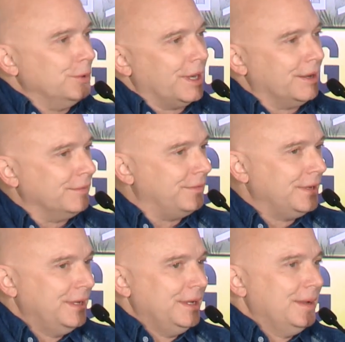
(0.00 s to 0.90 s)
have
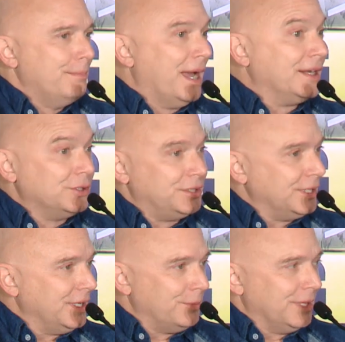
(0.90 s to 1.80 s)
managed
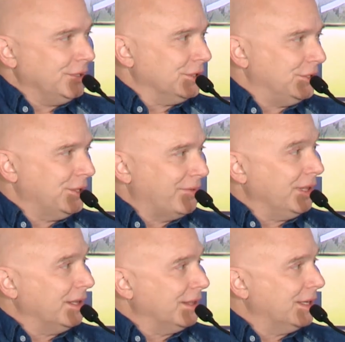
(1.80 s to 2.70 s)
it in relation to
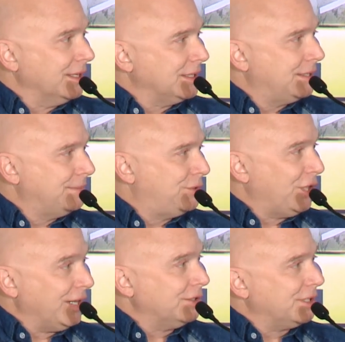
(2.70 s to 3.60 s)
everything that has
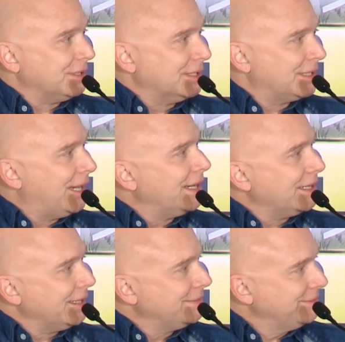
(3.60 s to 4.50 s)
changed in society.